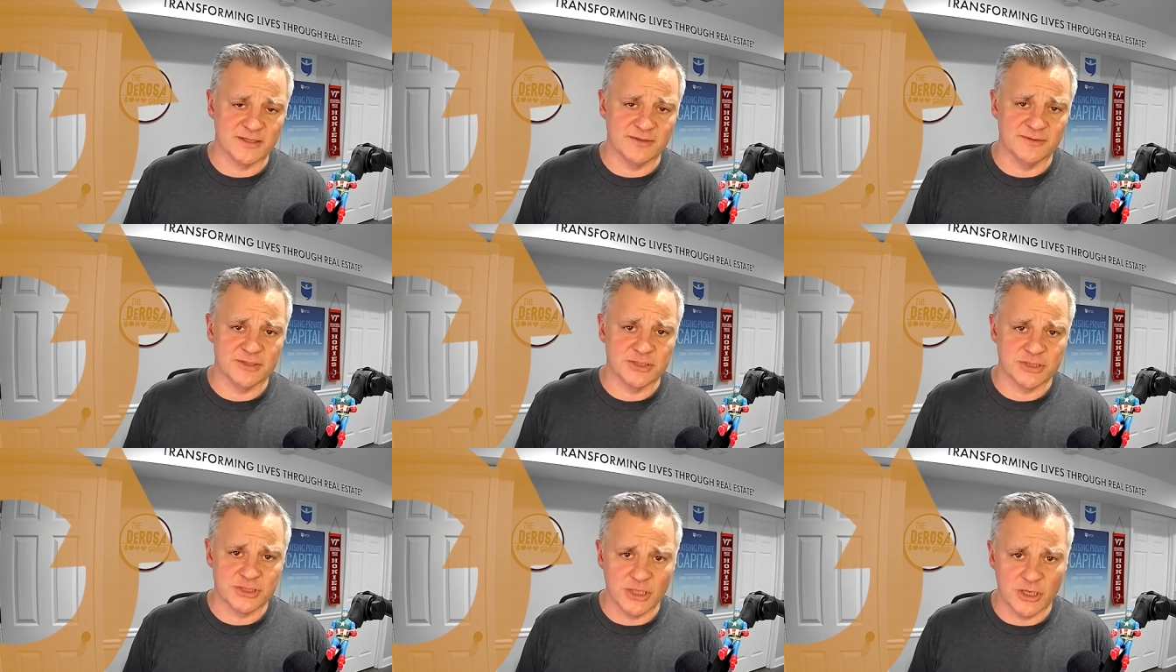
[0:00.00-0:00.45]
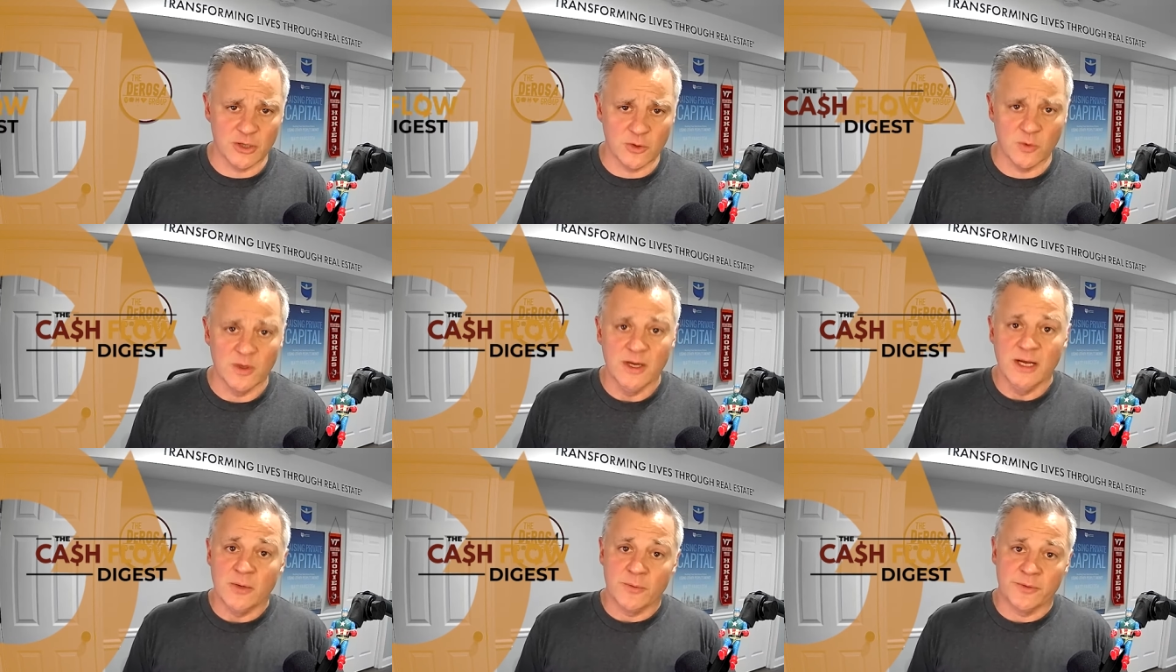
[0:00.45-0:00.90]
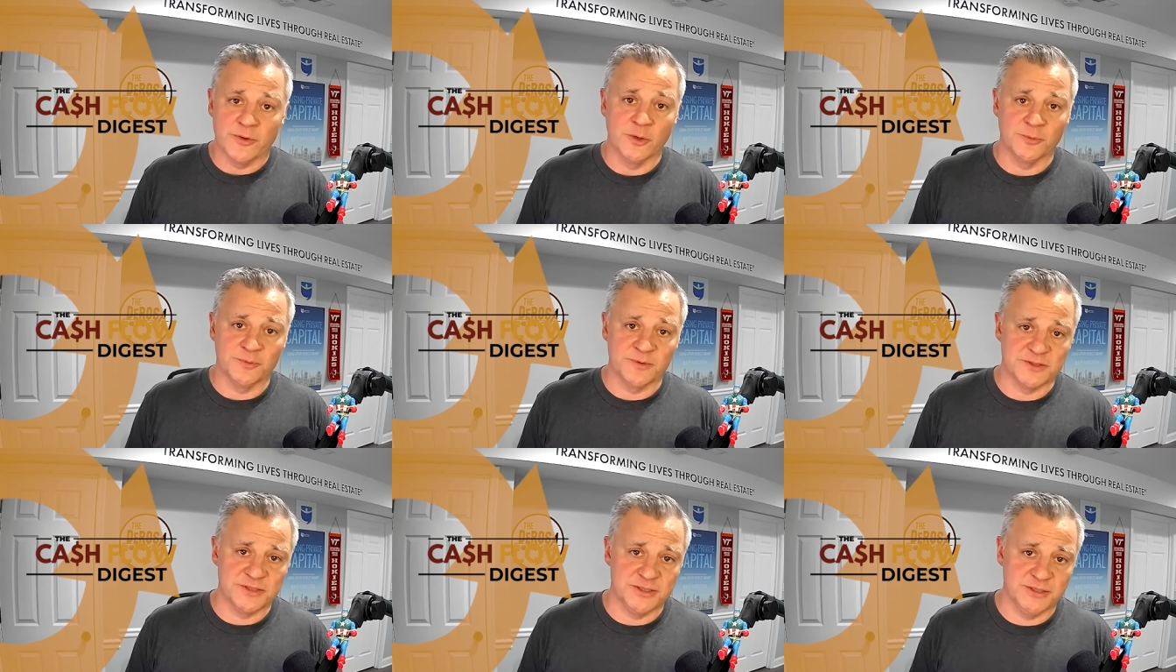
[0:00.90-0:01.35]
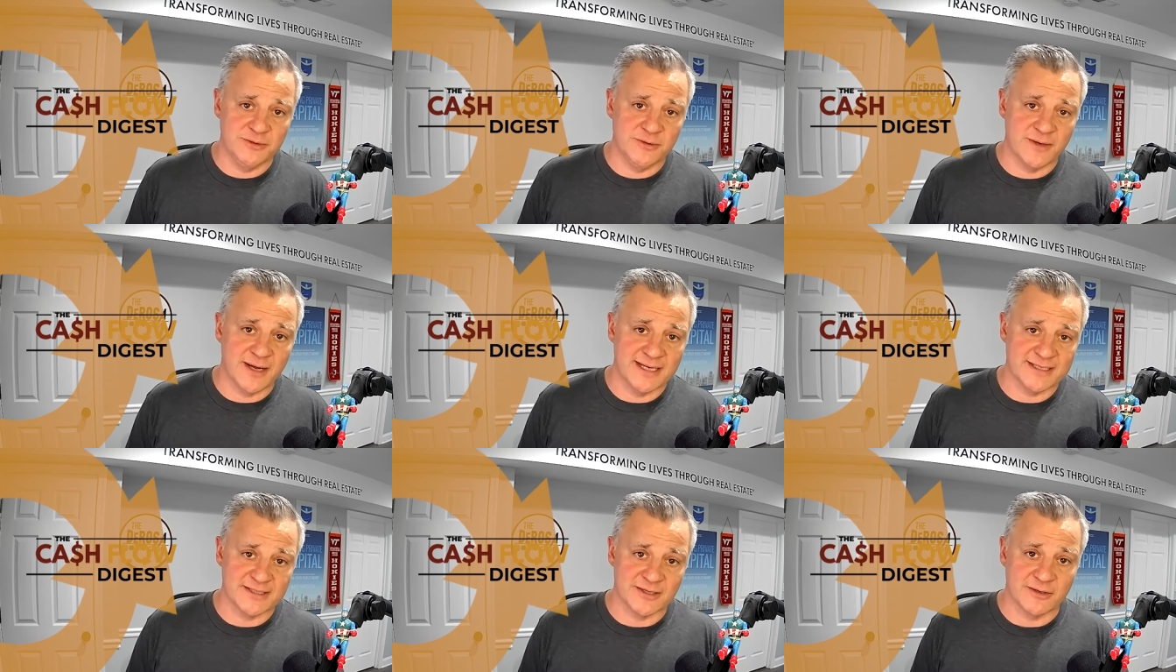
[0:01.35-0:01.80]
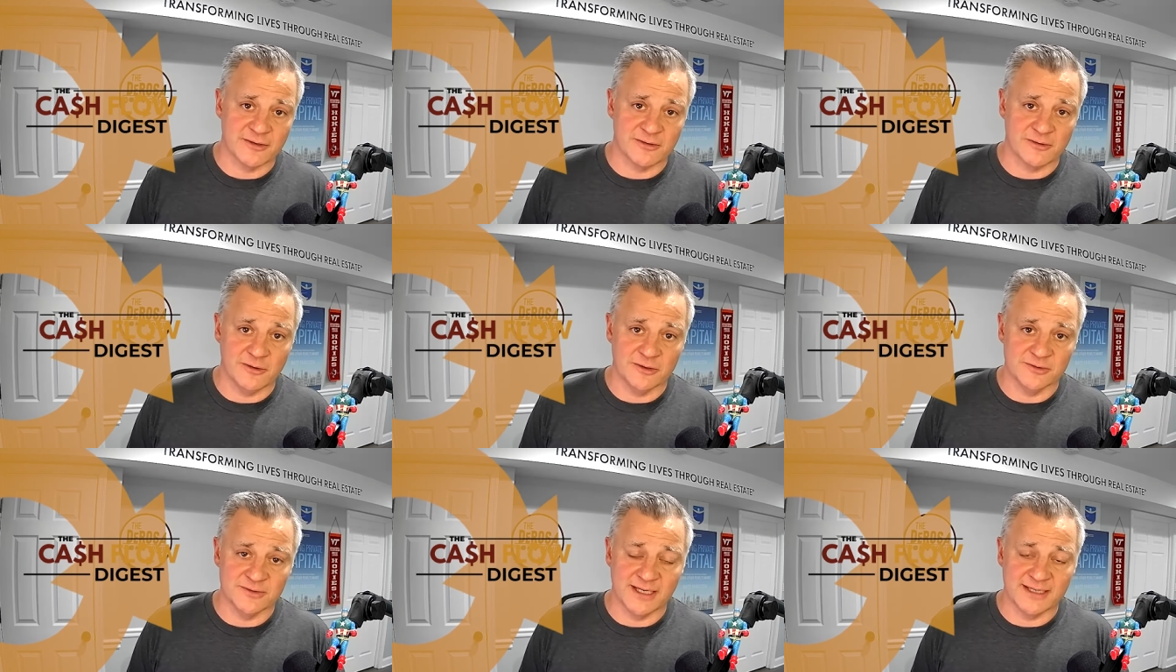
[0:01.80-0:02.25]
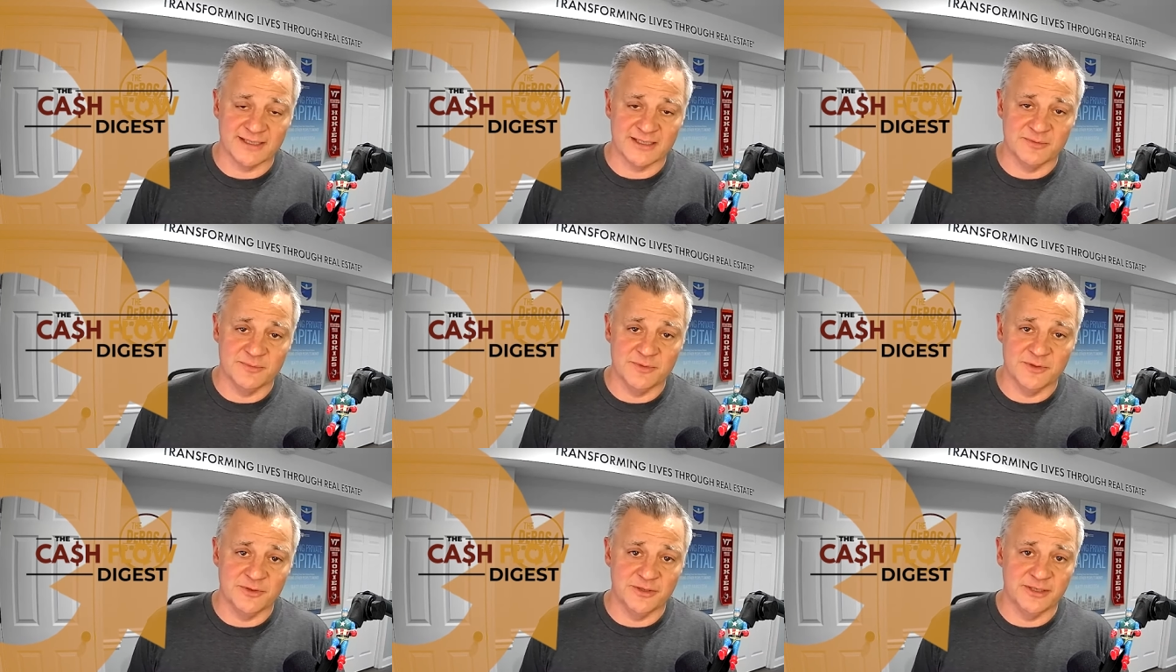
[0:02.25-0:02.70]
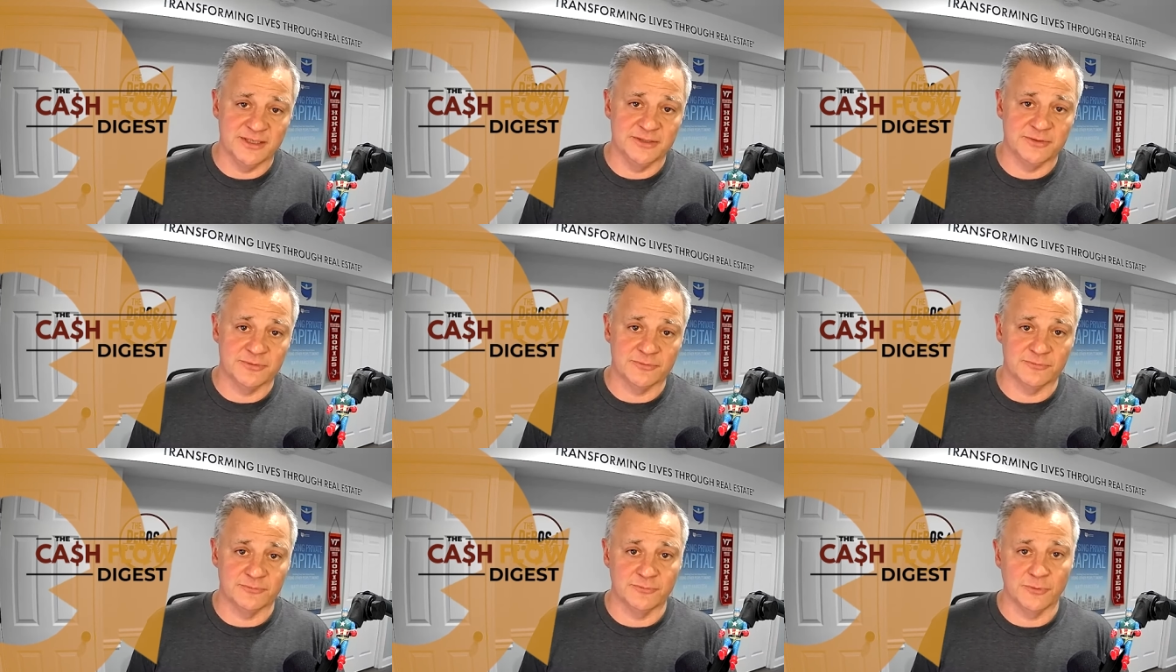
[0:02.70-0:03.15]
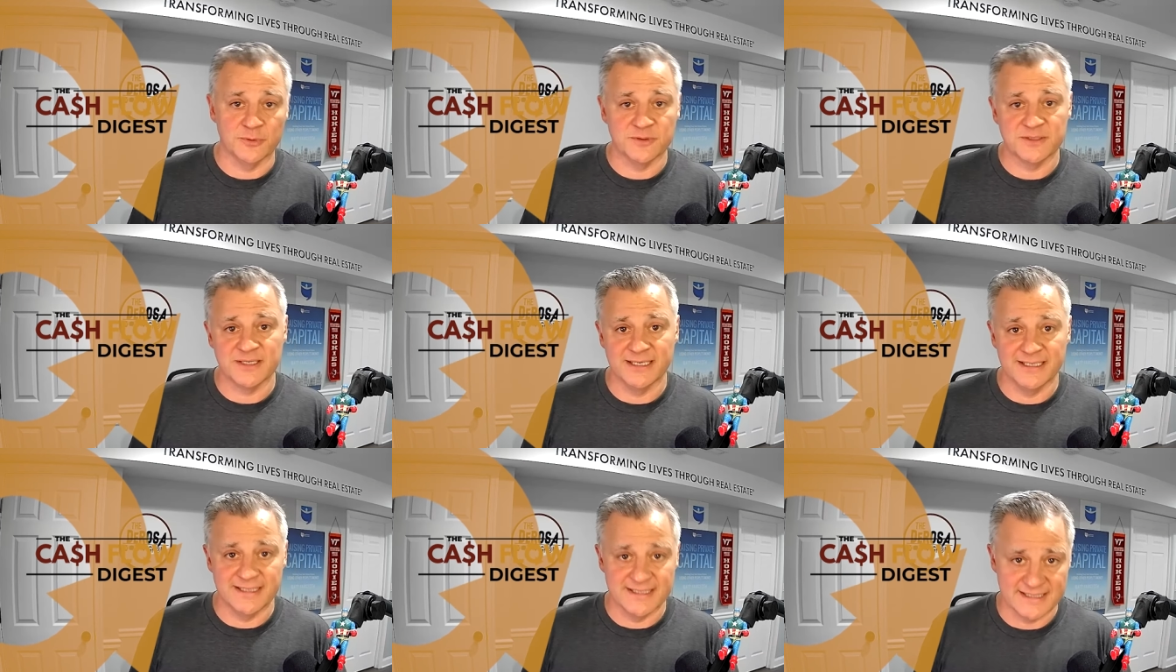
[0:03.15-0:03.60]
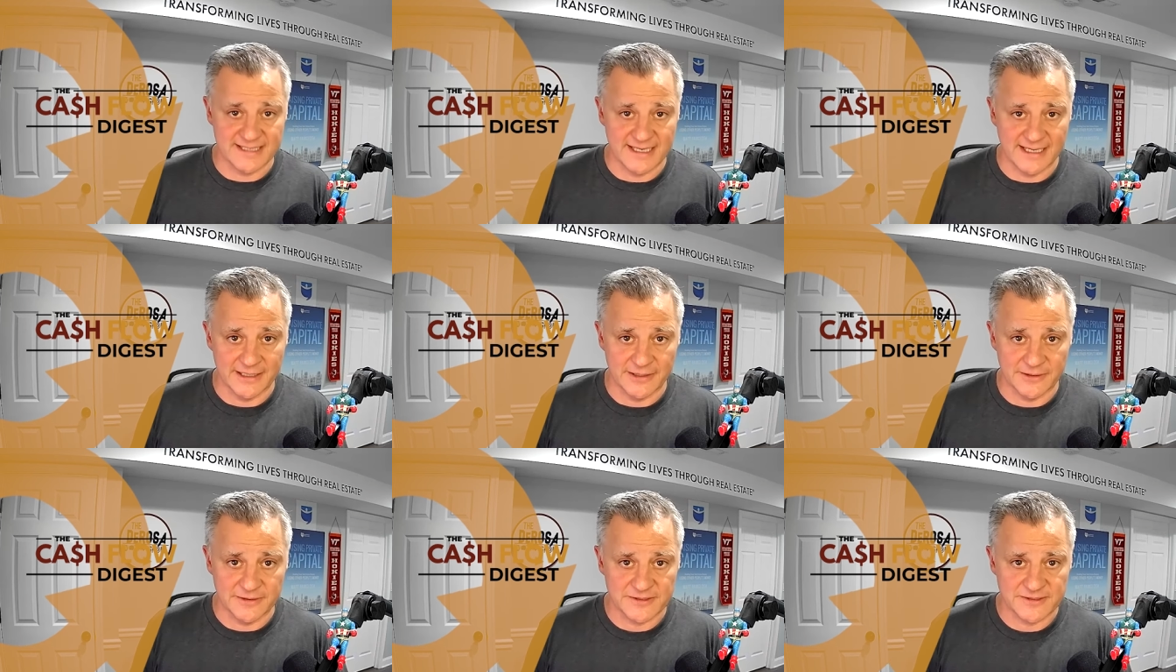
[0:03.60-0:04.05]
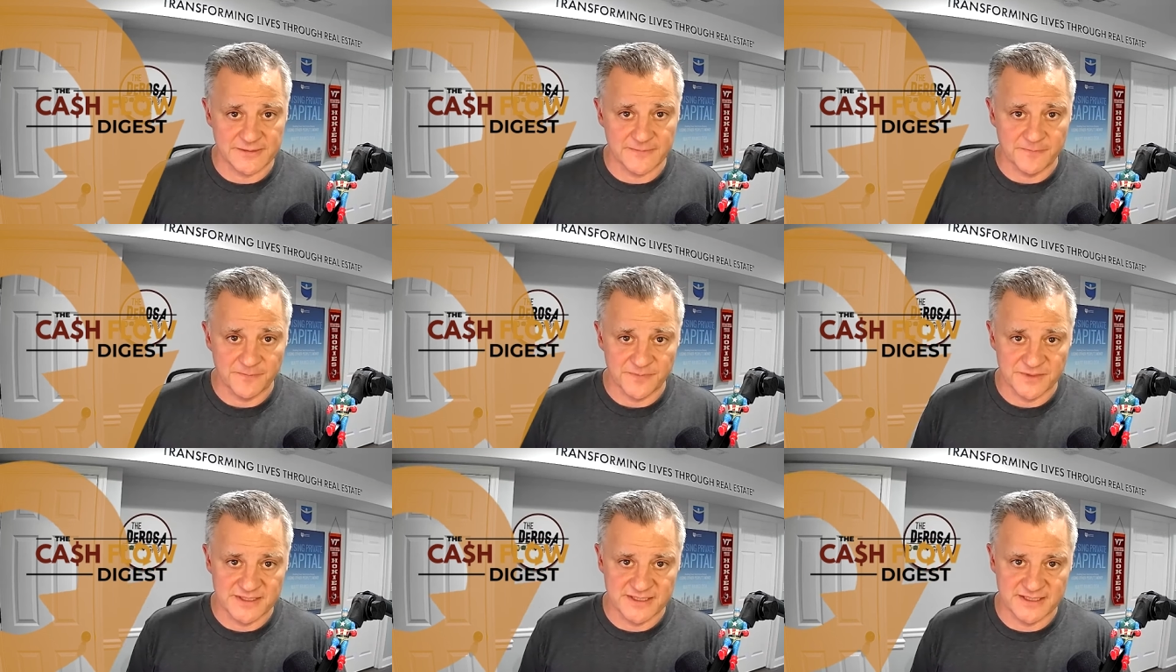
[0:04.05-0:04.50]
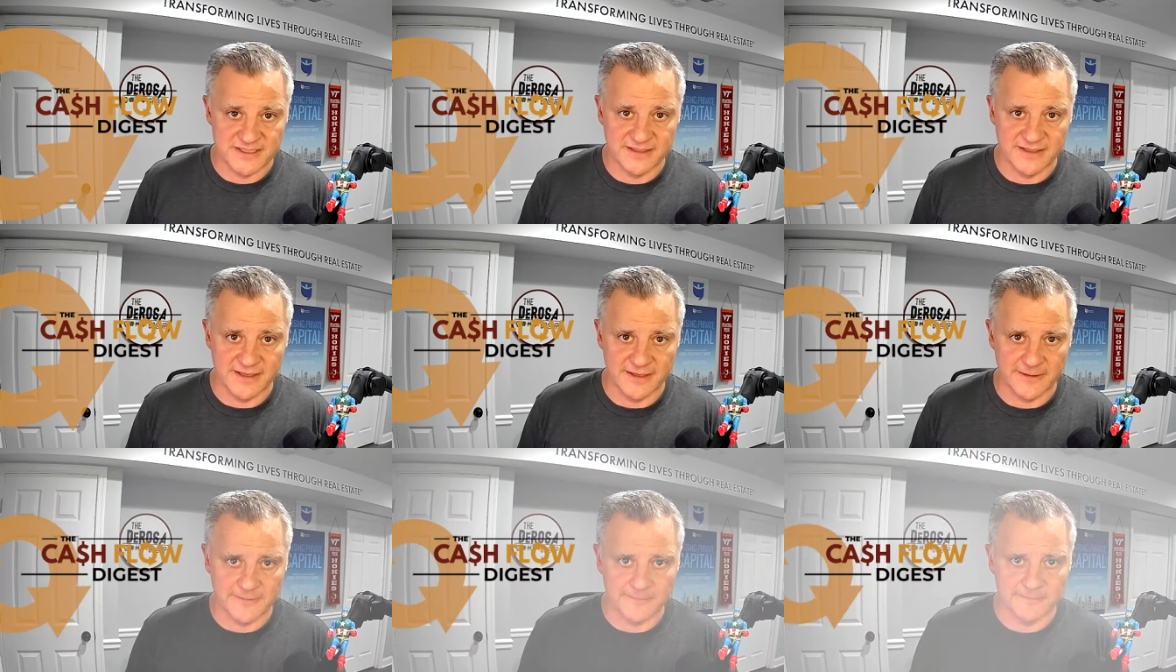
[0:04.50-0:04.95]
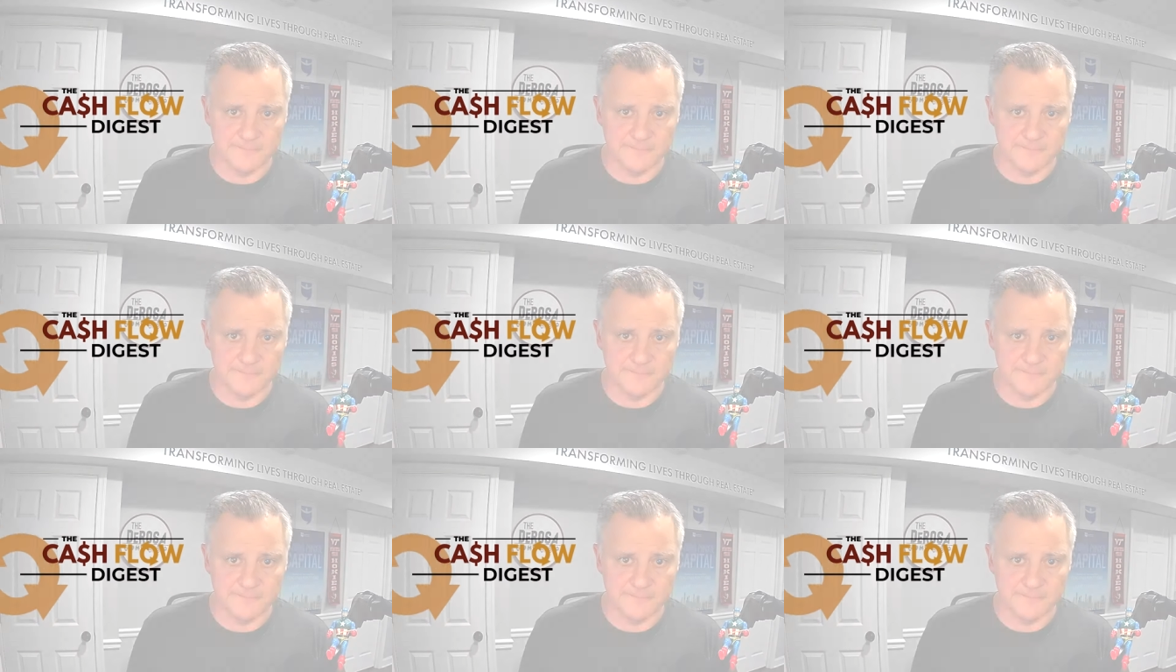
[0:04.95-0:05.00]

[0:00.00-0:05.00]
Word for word: on the show. We hope to see you guys on our online community, DeRosa Insiders. See you there.